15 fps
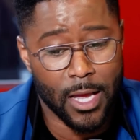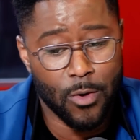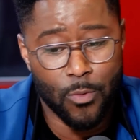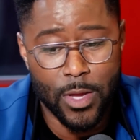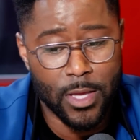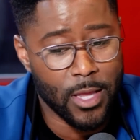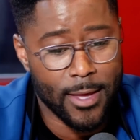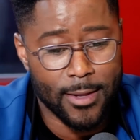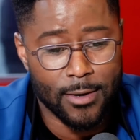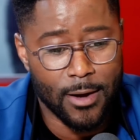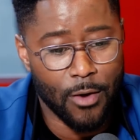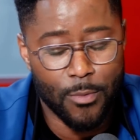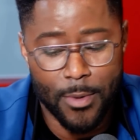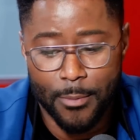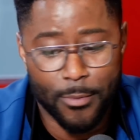then, like, a week
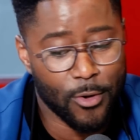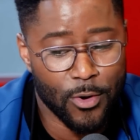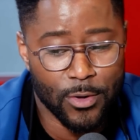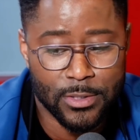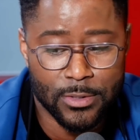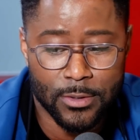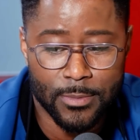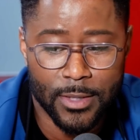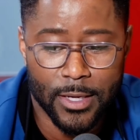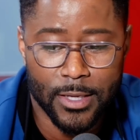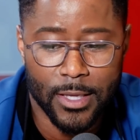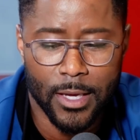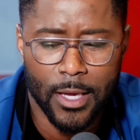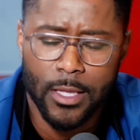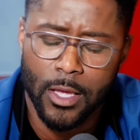later, I remember going to him
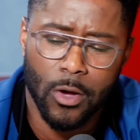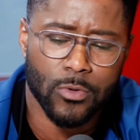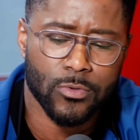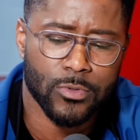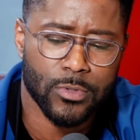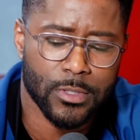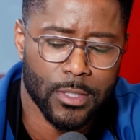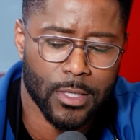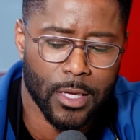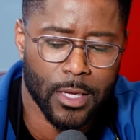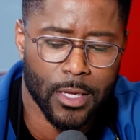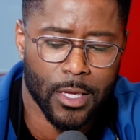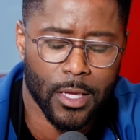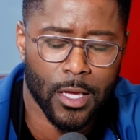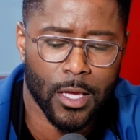like, hey, yo,
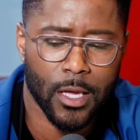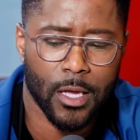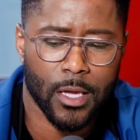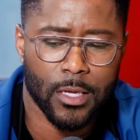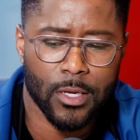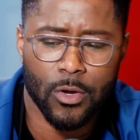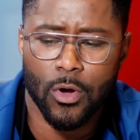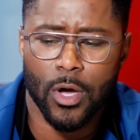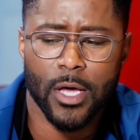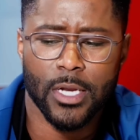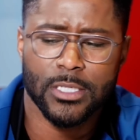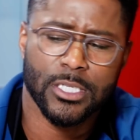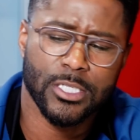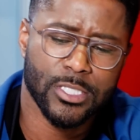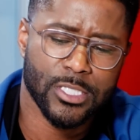here go
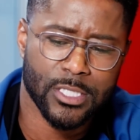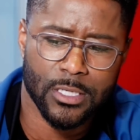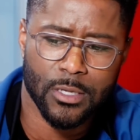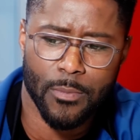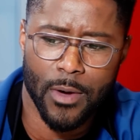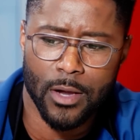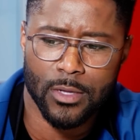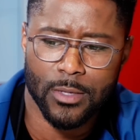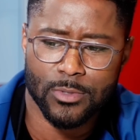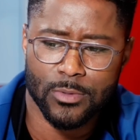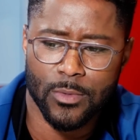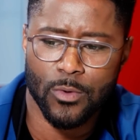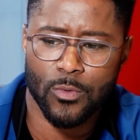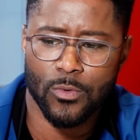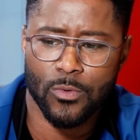100. Can you just send the bottle up
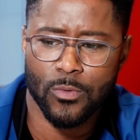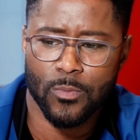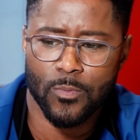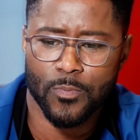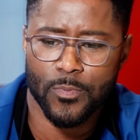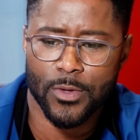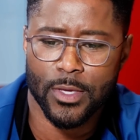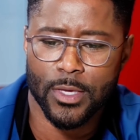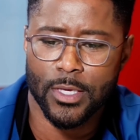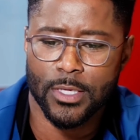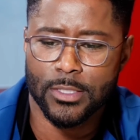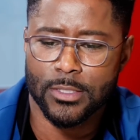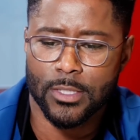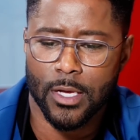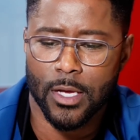to my room? And
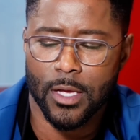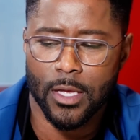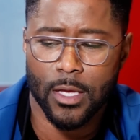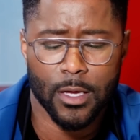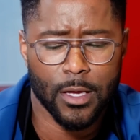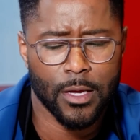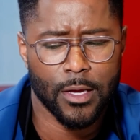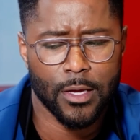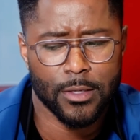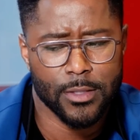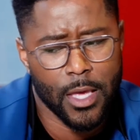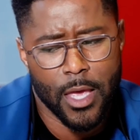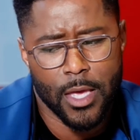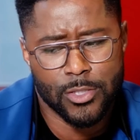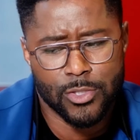he's like,
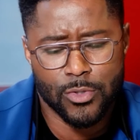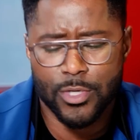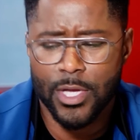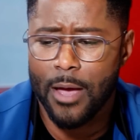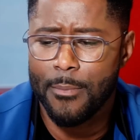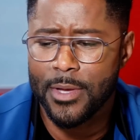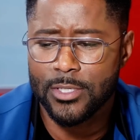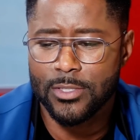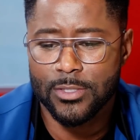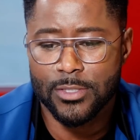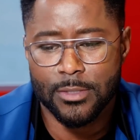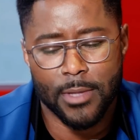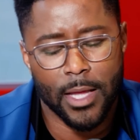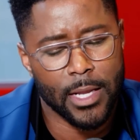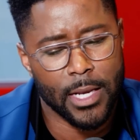yeah, sure, you got
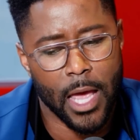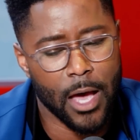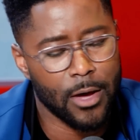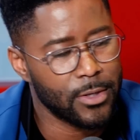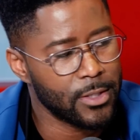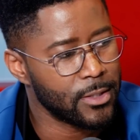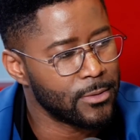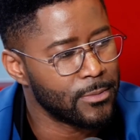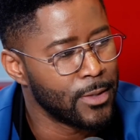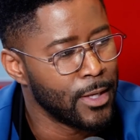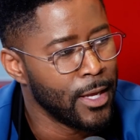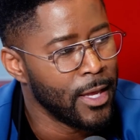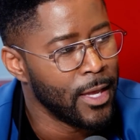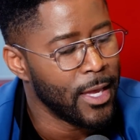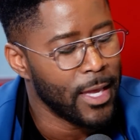mixtures? I'm like, nah, I don't need them.
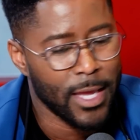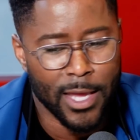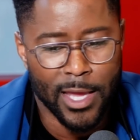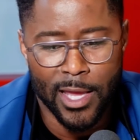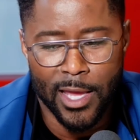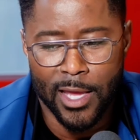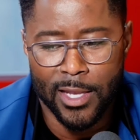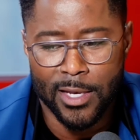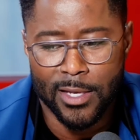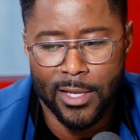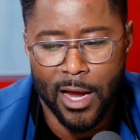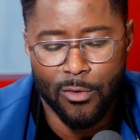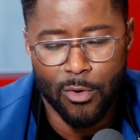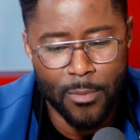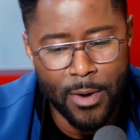And
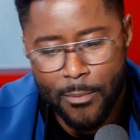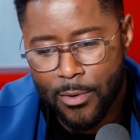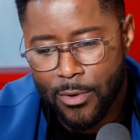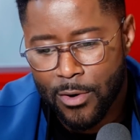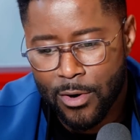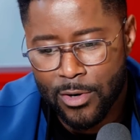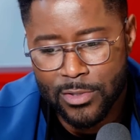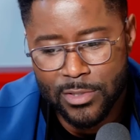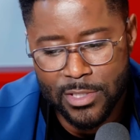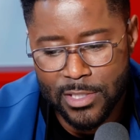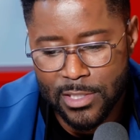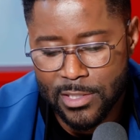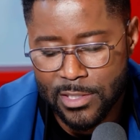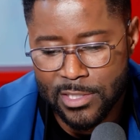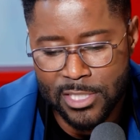I remember
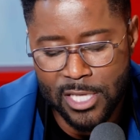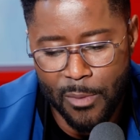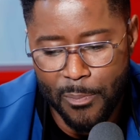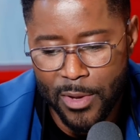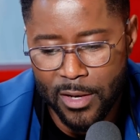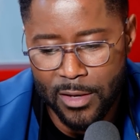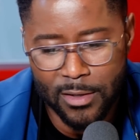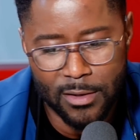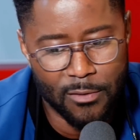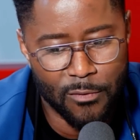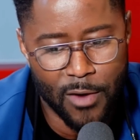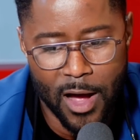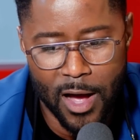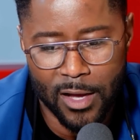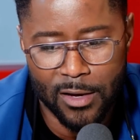sipping
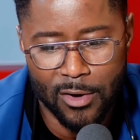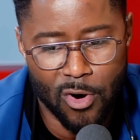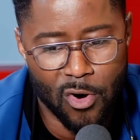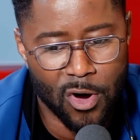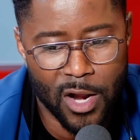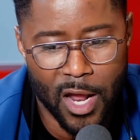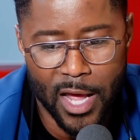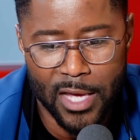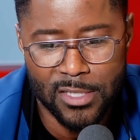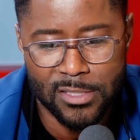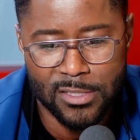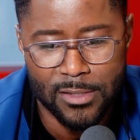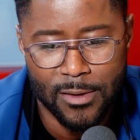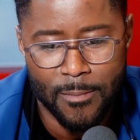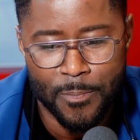vodka on
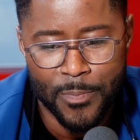ice